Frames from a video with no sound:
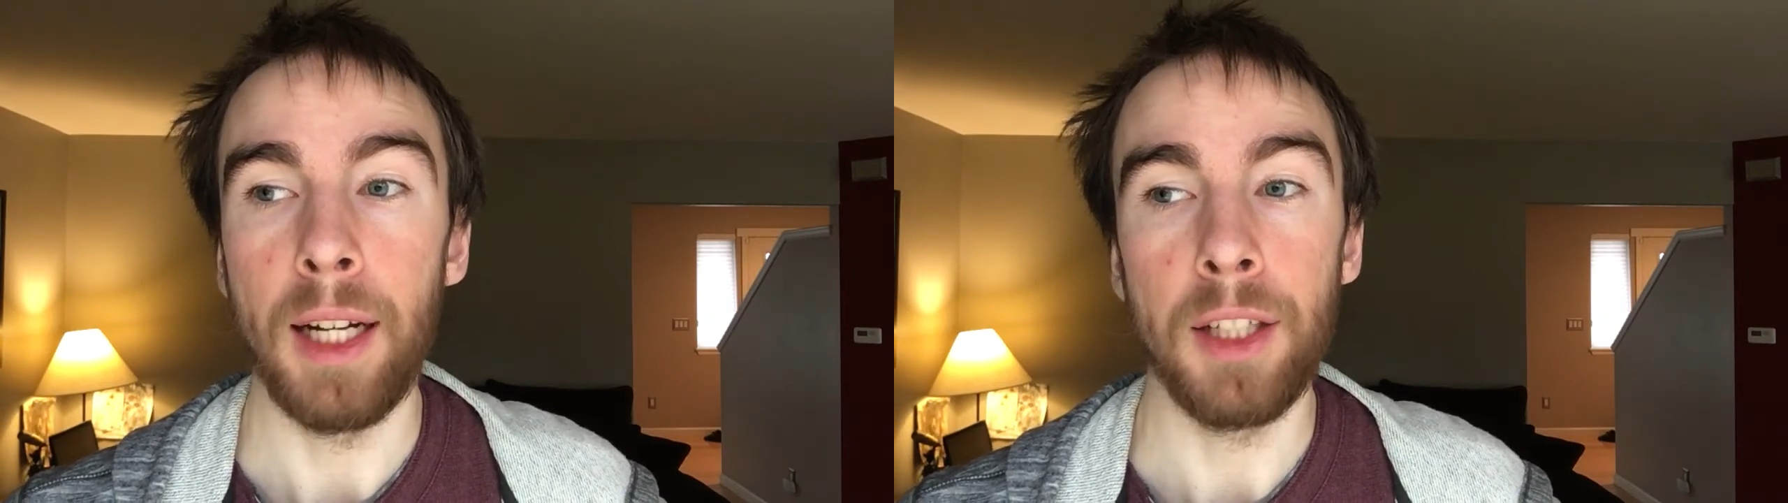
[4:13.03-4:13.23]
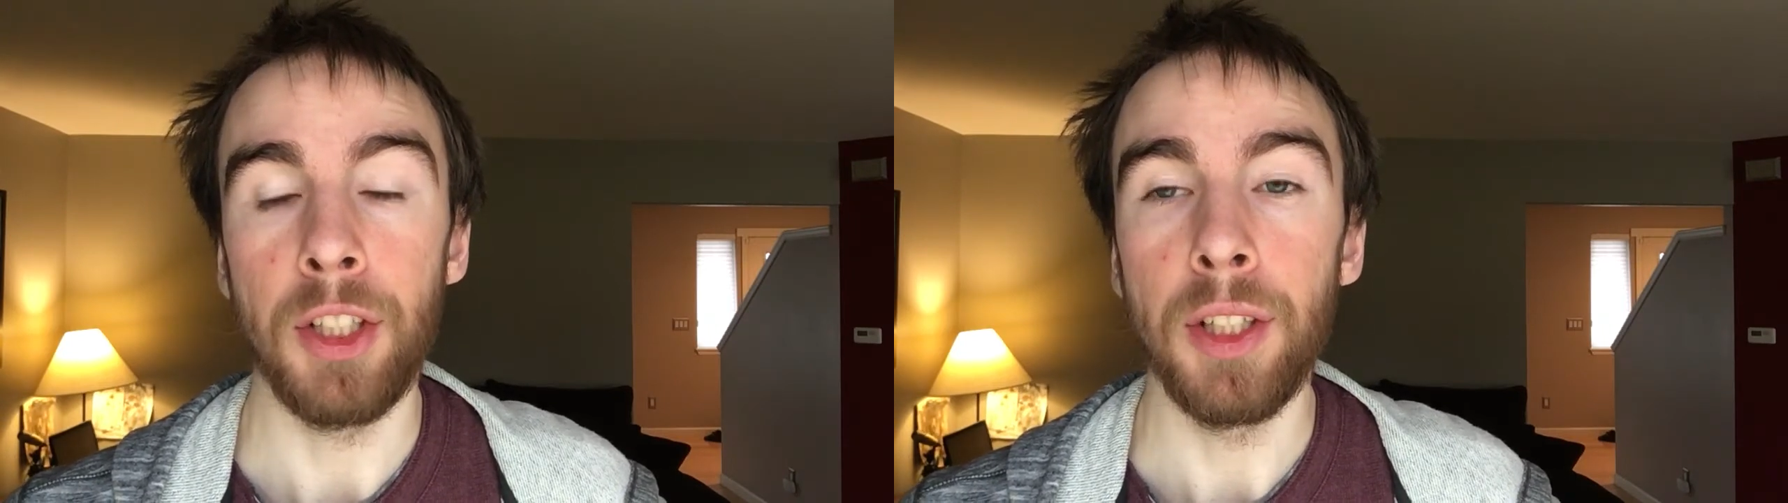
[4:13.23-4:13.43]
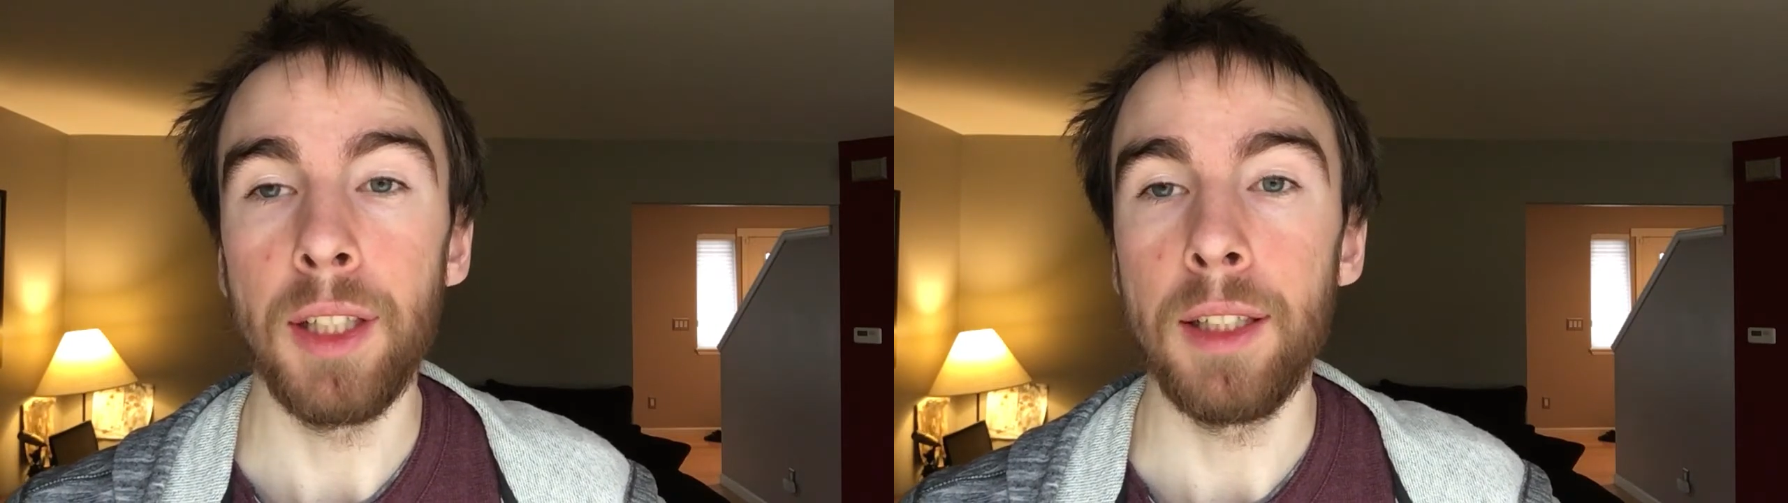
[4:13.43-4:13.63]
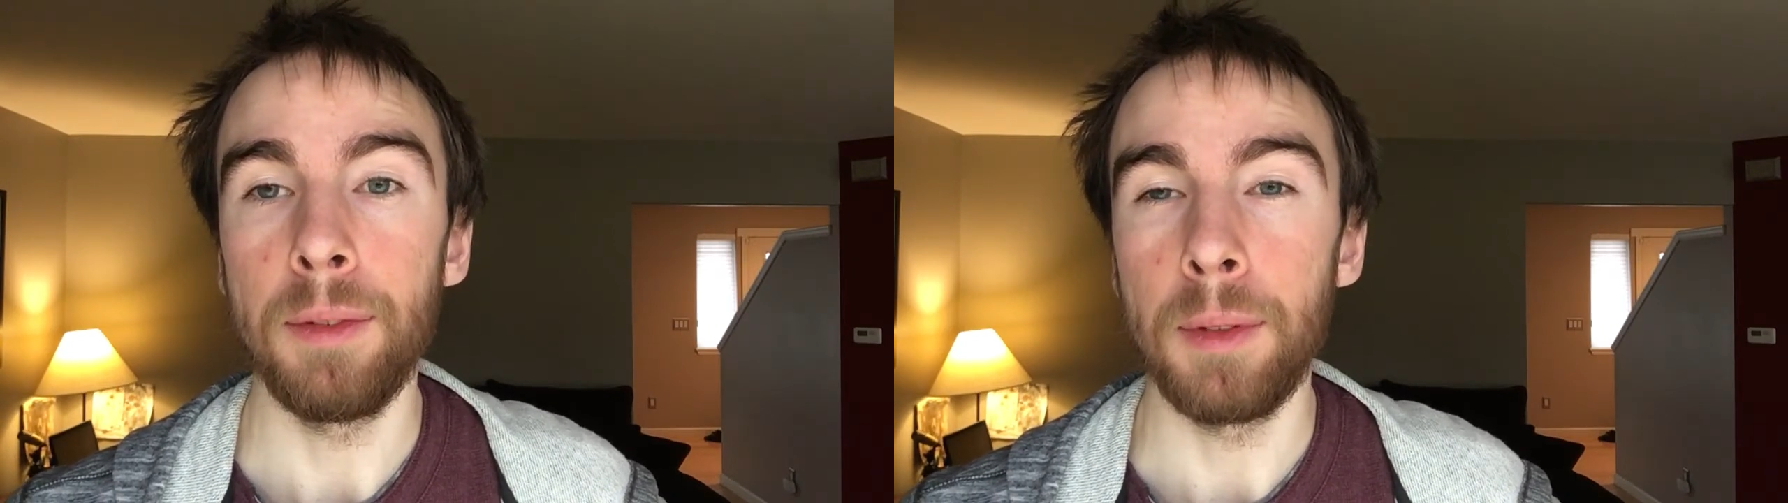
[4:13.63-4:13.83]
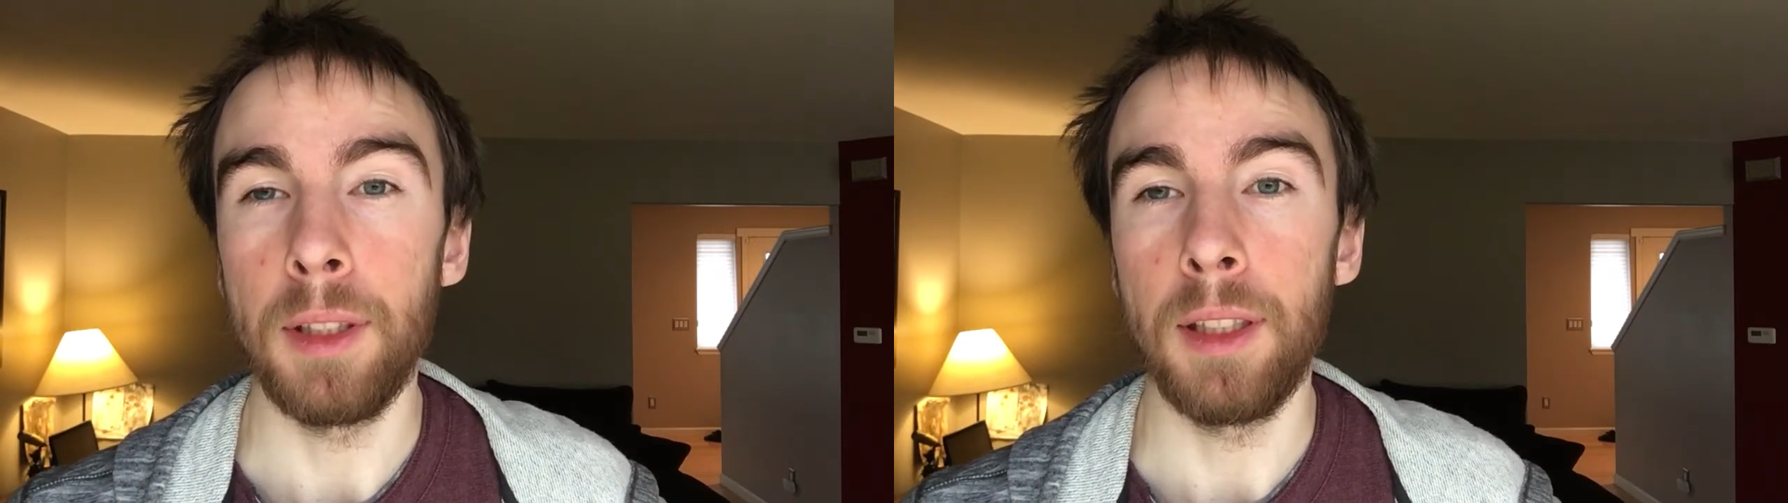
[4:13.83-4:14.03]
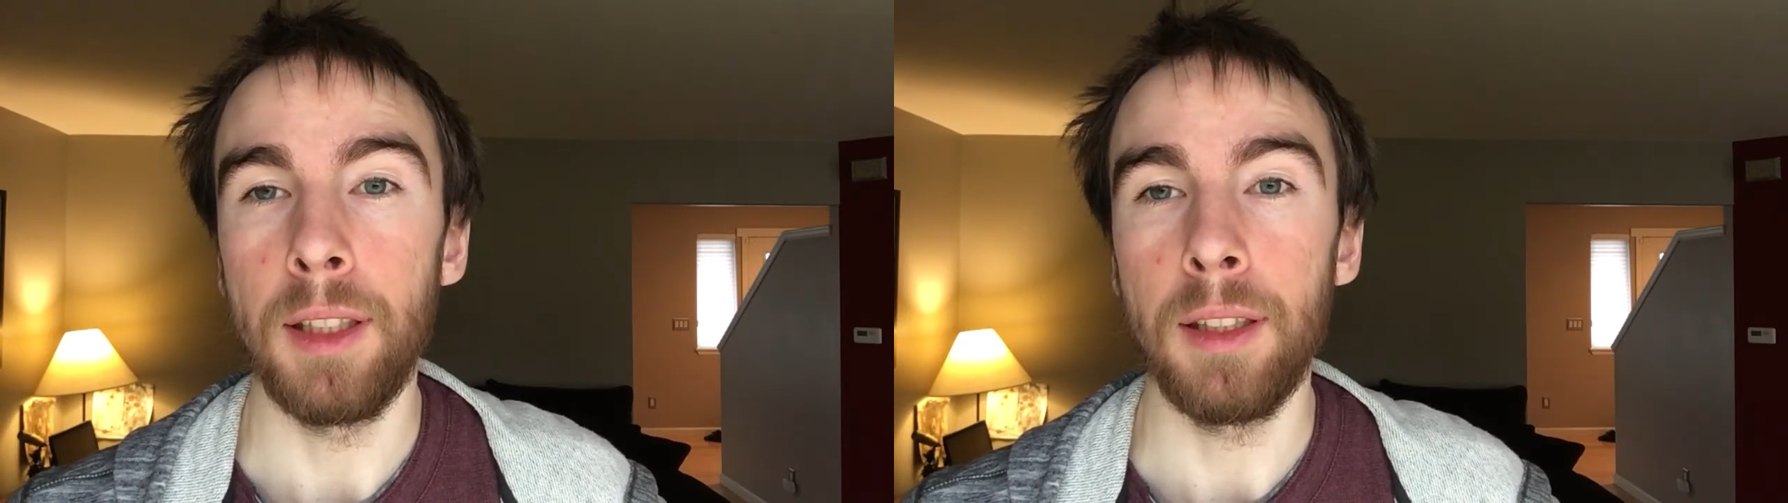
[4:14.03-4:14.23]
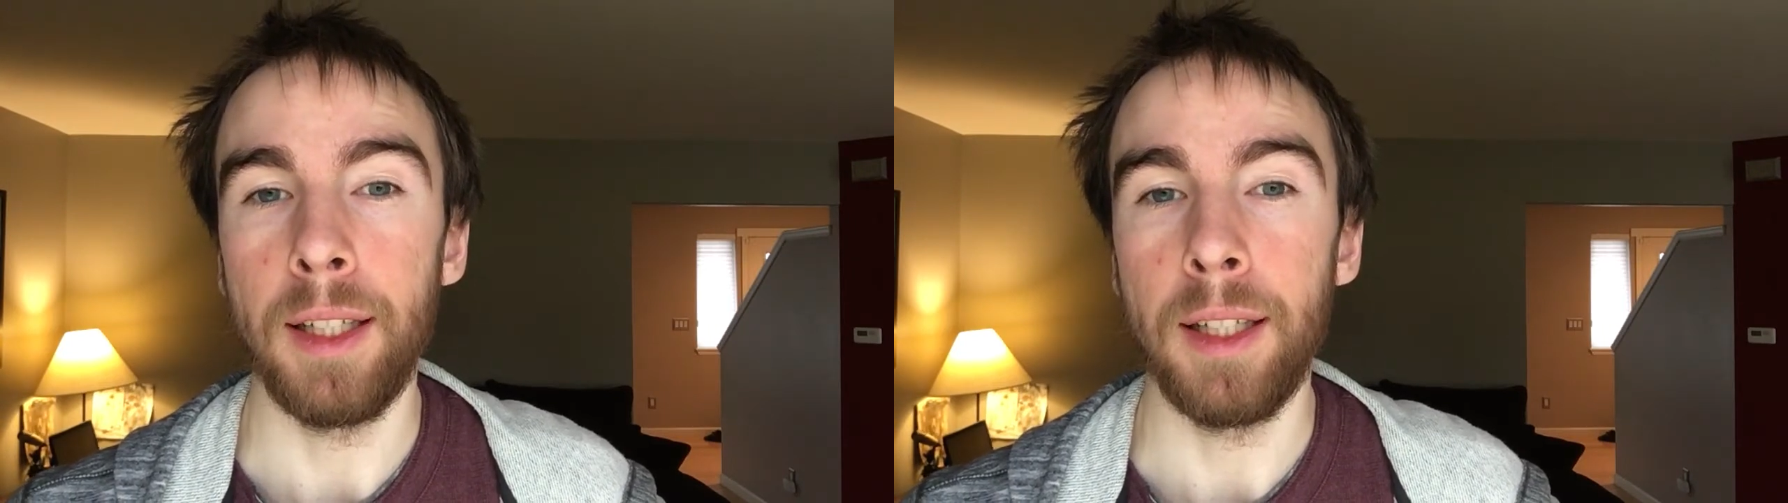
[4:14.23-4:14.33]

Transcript: I couldn't really,